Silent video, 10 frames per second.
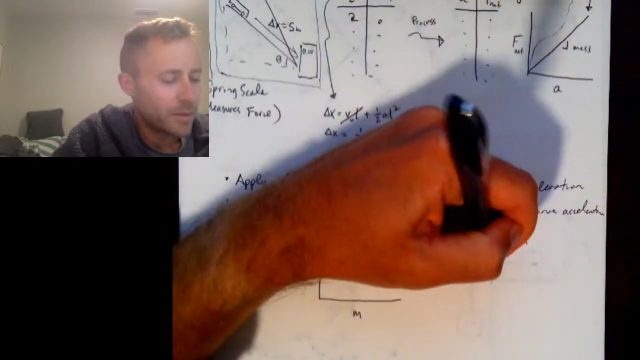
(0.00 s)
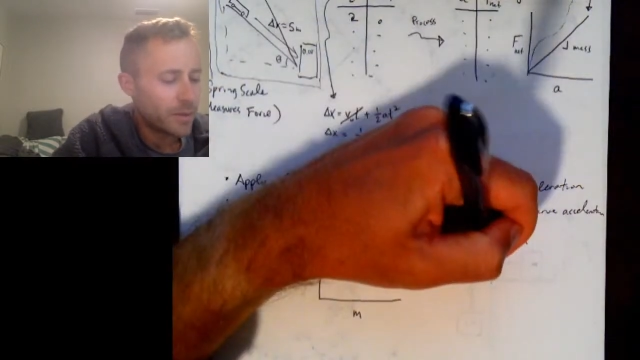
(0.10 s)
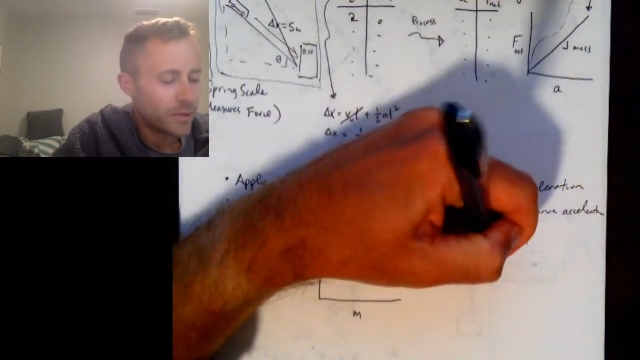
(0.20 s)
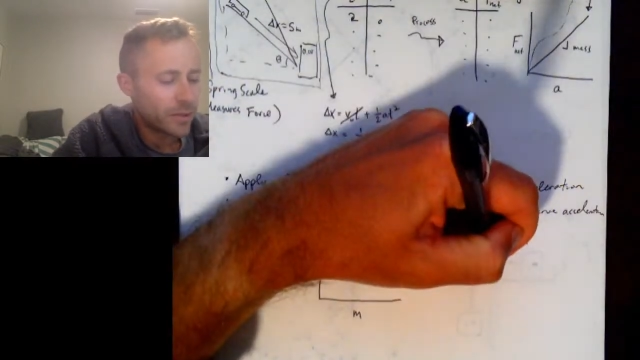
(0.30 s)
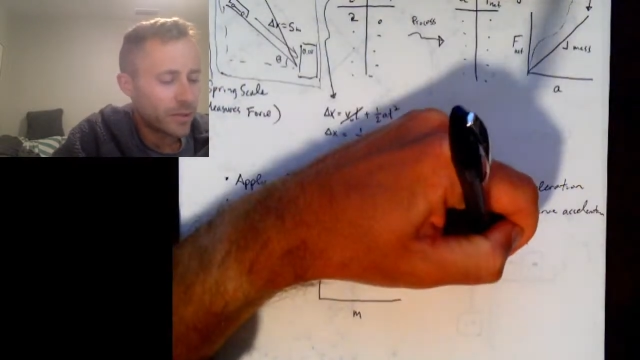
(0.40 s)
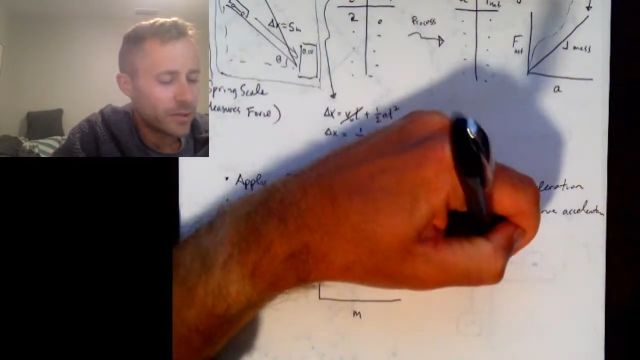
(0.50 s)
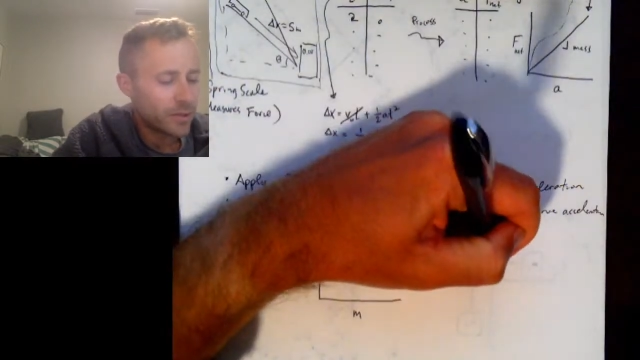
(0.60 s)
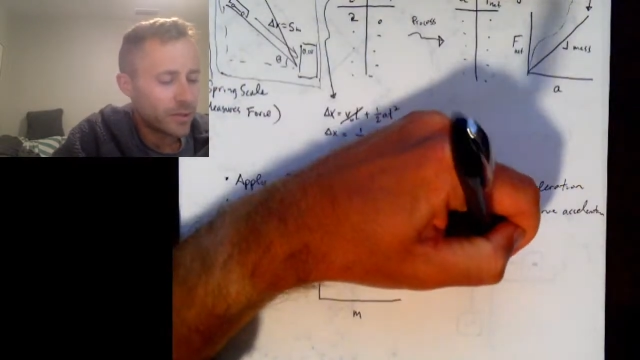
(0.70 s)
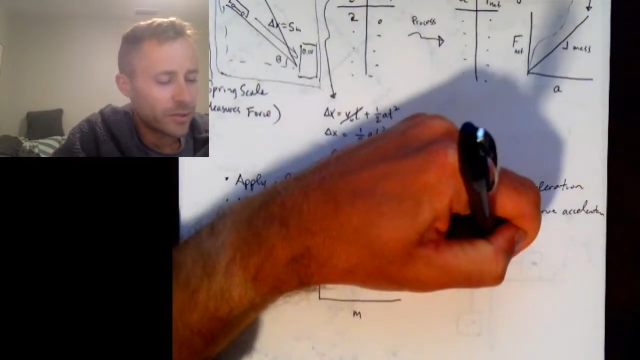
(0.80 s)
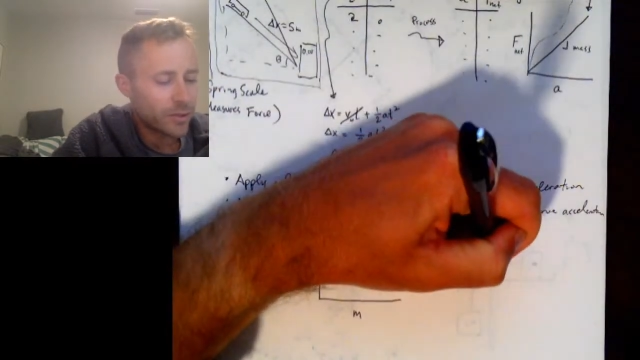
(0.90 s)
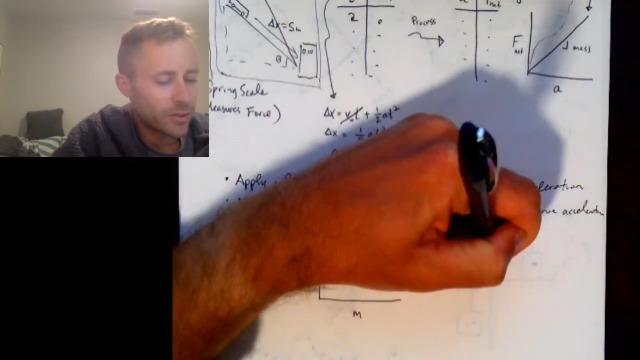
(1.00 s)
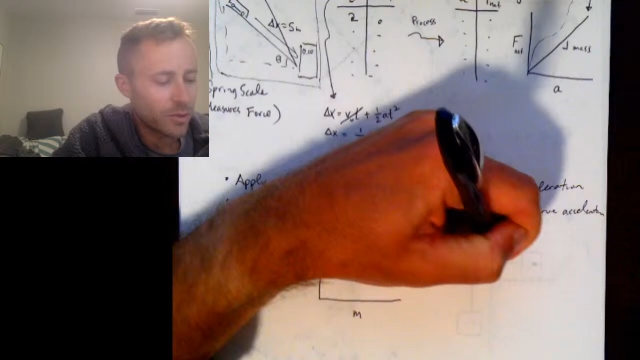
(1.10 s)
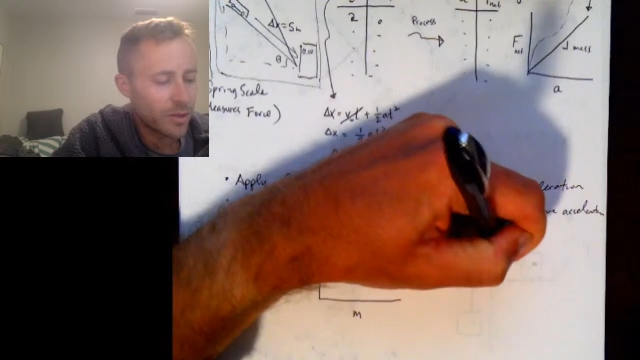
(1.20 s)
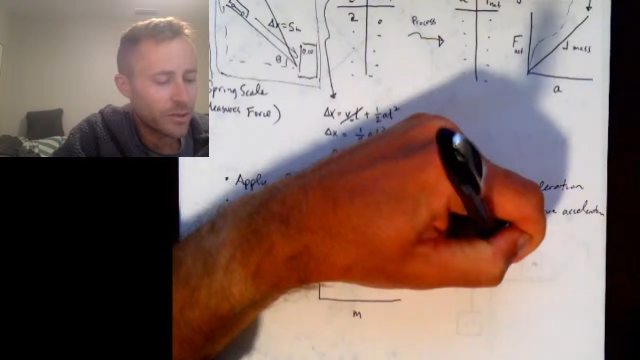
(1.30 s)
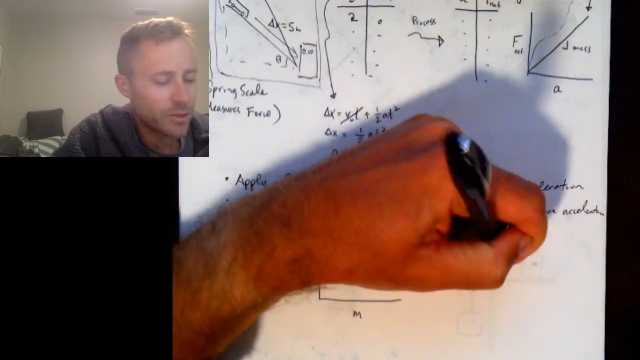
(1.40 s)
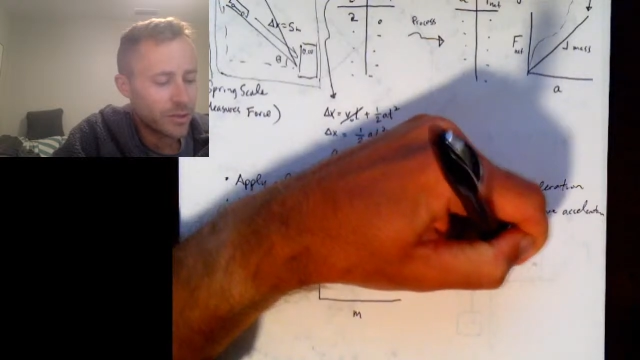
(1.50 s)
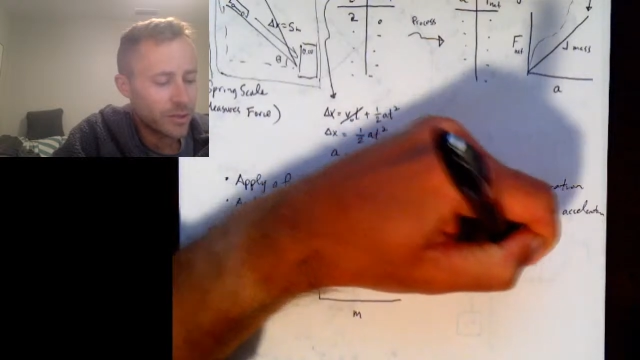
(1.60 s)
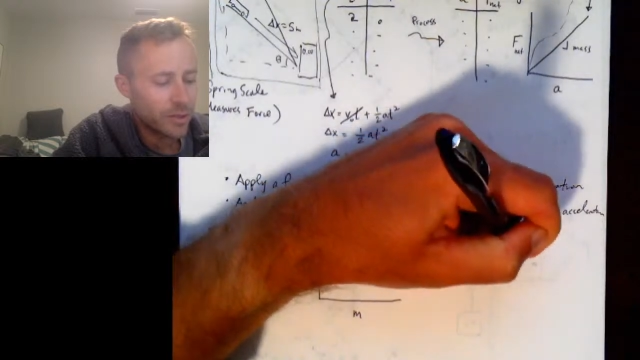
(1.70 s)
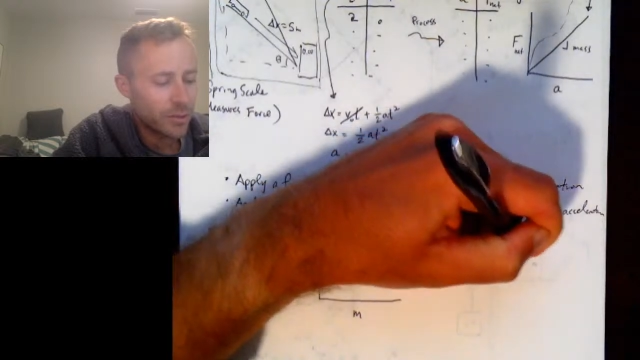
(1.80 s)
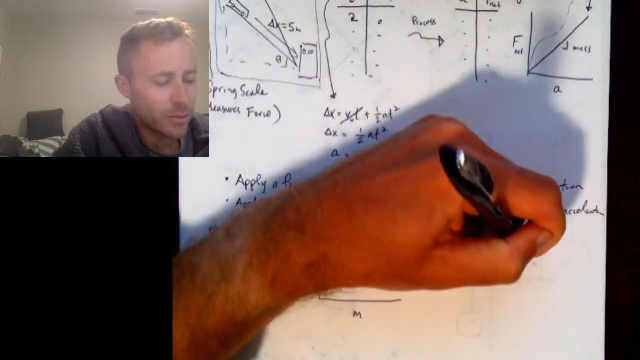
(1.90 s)
says acceleration
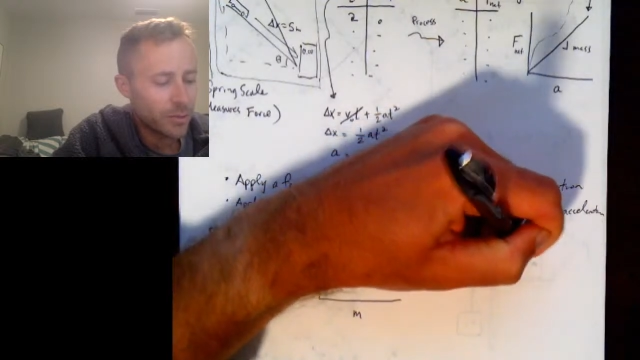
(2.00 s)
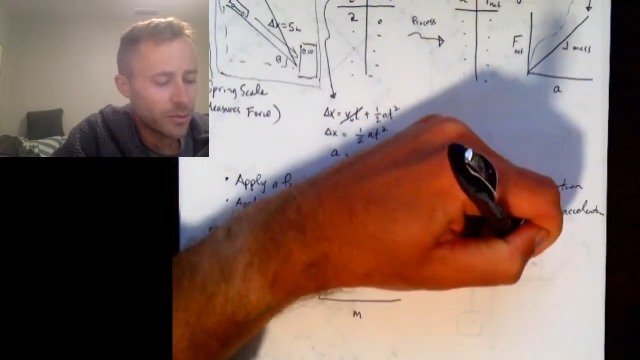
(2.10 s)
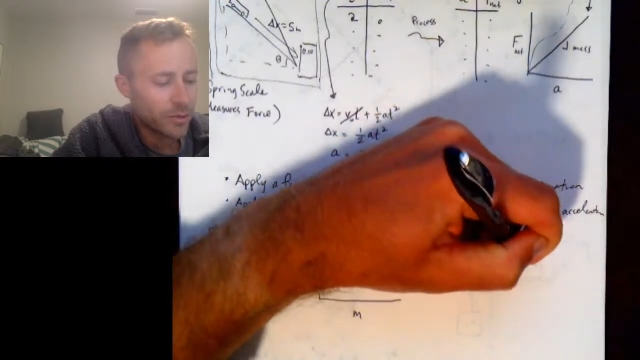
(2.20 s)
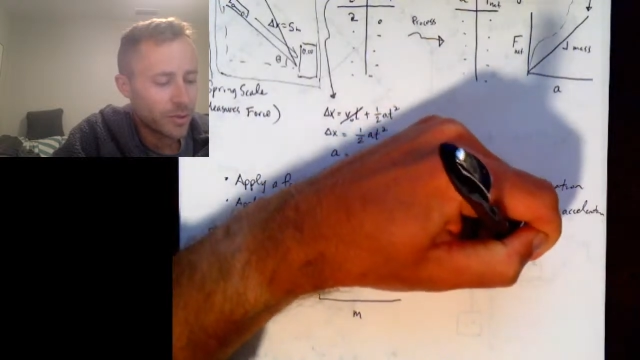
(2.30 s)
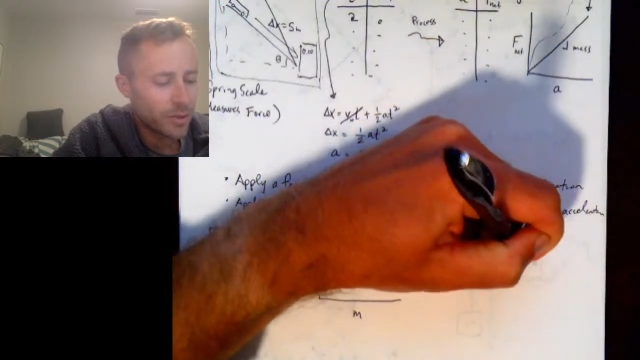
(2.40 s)
equals